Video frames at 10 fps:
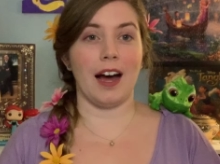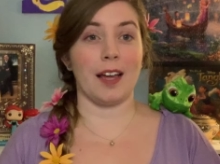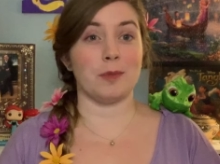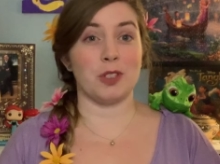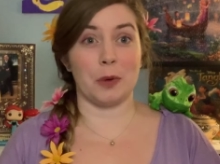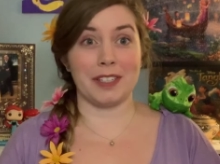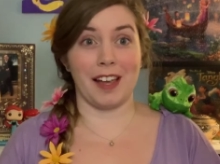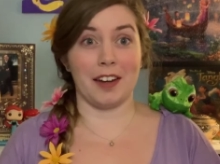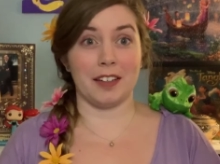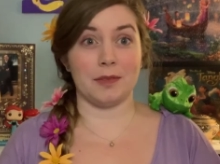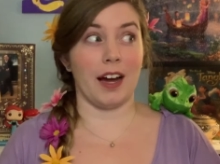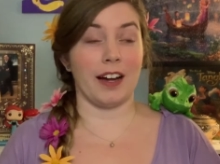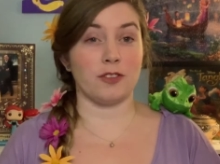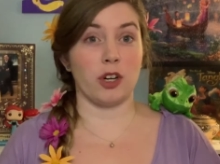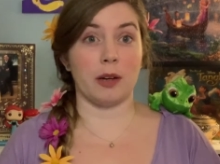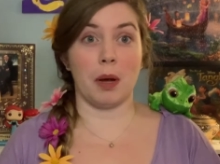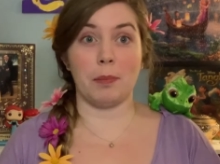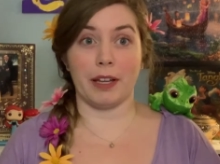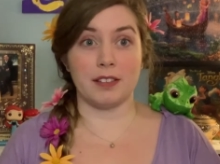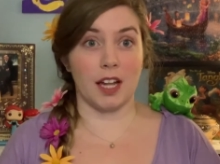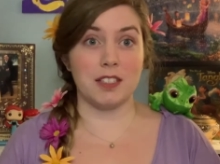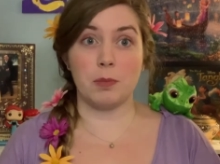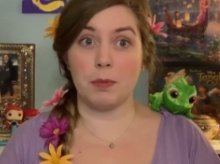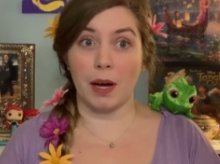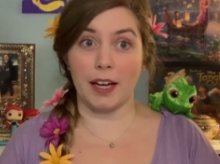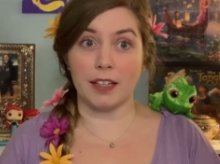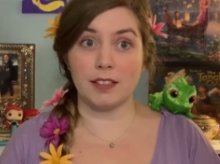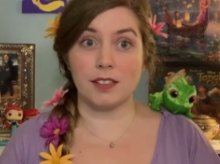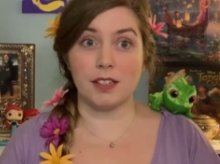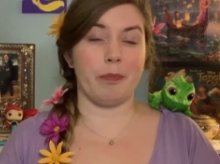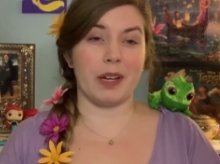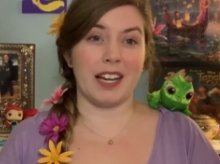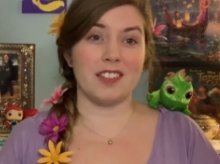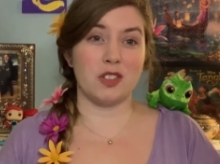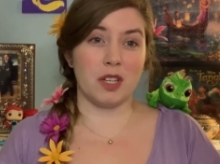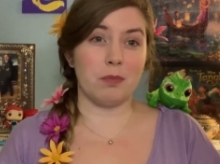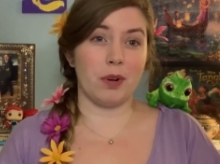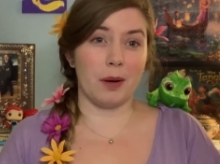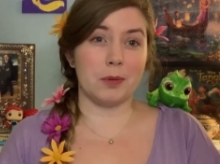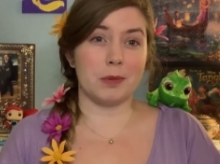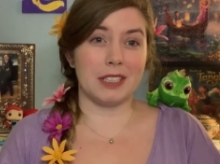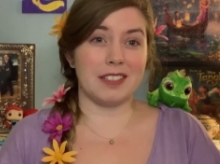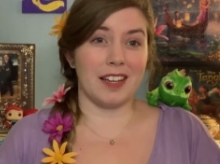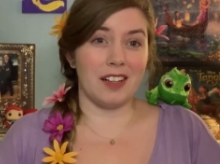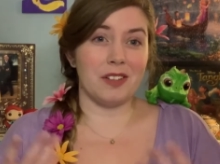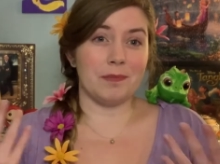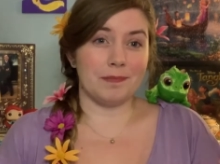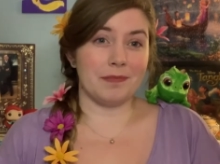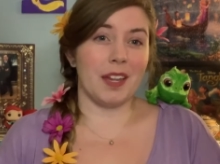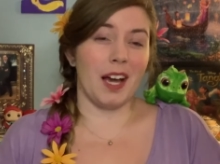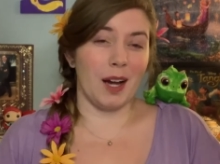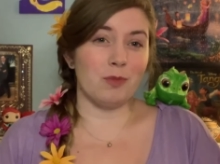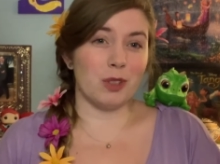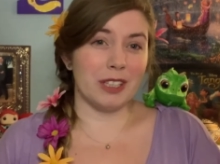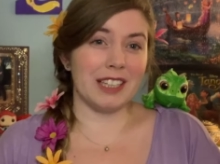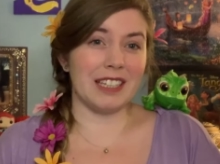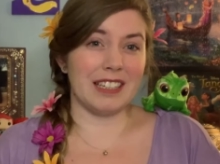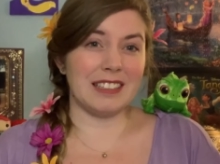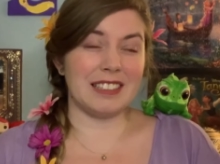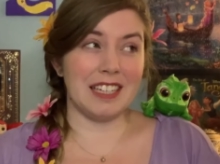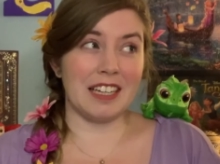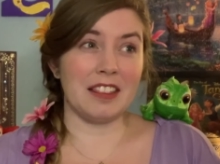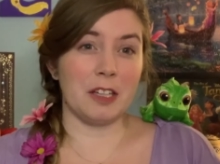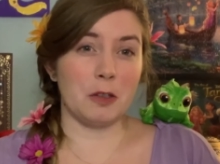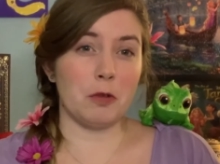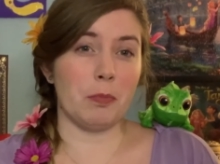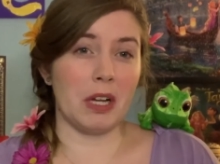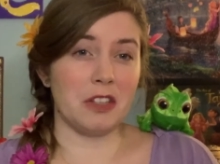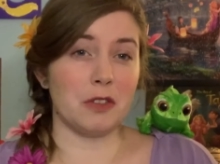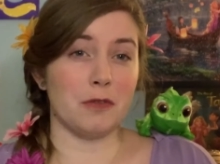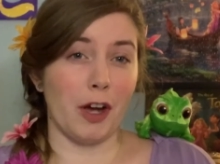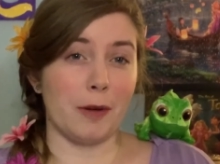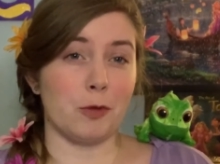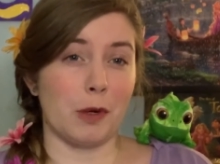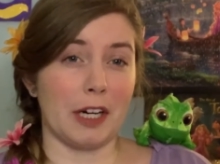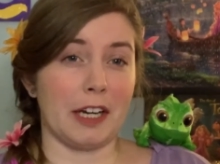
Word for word: I am so excited. I've tried my best not to be biased, but as you can probably tell, I'm really digging the Rapunzel vibes right